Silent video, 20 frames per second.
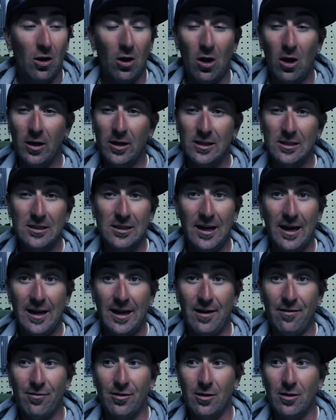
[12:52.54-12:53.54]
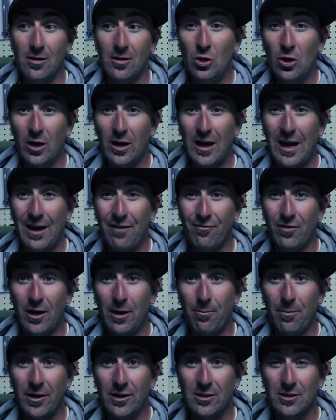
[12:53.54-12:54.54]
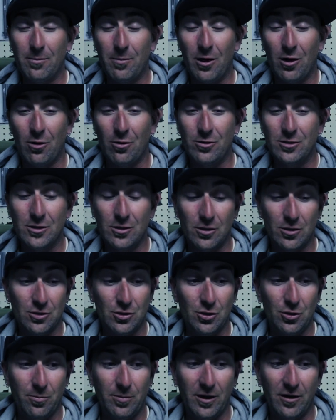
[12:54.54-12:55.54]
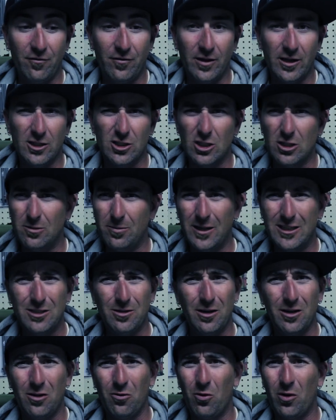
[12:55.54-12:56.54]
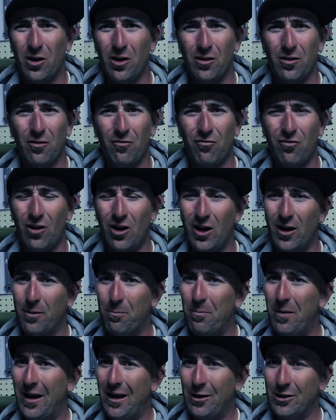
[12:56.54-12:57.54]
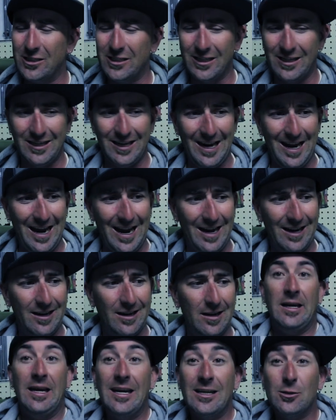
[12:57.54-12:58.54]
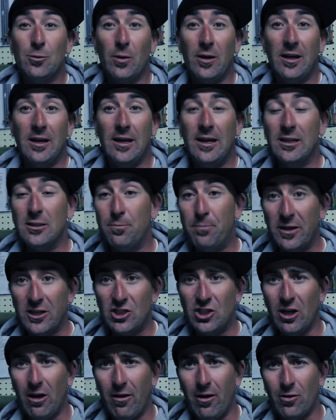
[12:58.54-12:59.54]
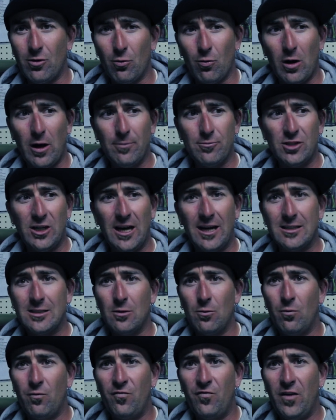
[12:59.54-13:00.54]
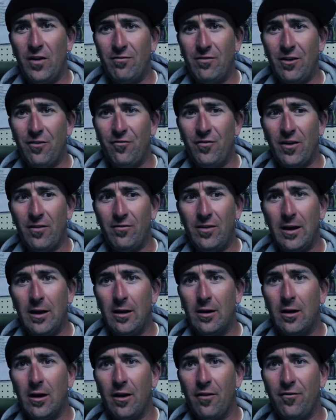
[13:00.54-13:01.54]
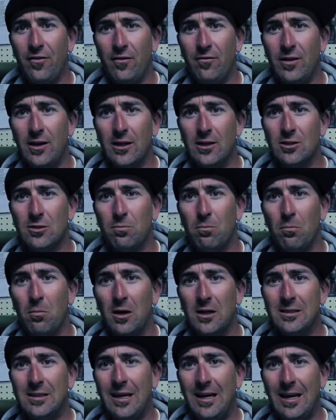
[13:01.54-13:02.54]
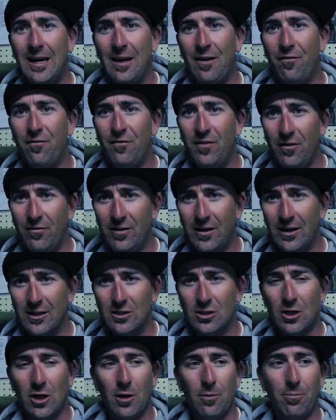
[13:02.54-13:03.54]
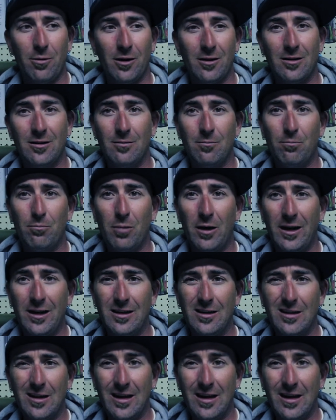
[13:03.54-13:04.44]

Longest day ever. Gonna have nightmares about losing those two big fish, especially the one on the frog. Man, it was a tank. It is what it is. Big shout out to Rob Jackson, 50-50. Got a 50-inch muskie and a 50-inch garpuck pike